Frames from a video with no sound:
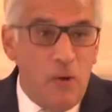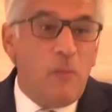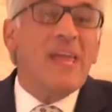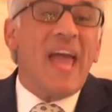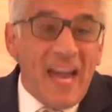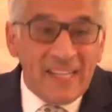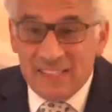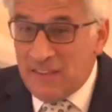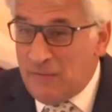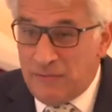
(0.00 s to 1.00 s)
or we act
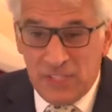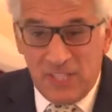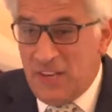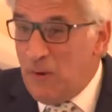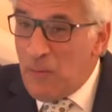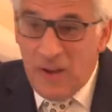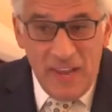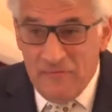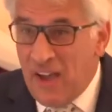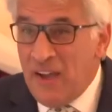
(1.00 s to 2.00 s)
selfishly or
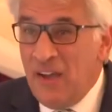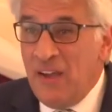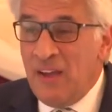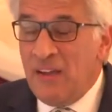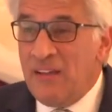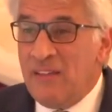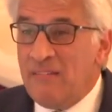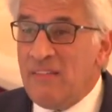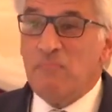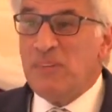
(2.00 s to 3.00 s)
whatever.
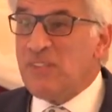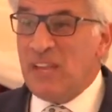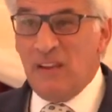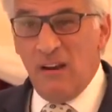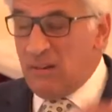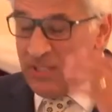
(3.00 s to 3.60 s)
Then we say, oh,